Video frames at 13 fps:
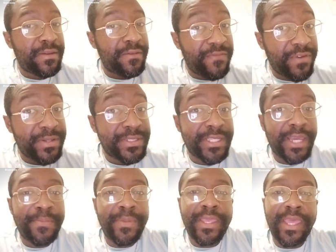First
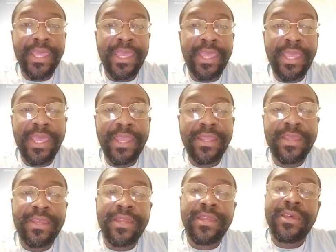topic at hand,
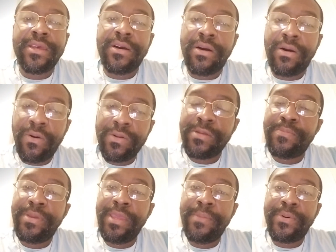holding
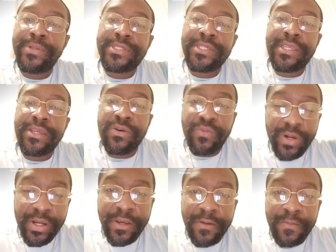people to their
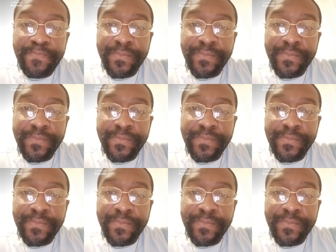word.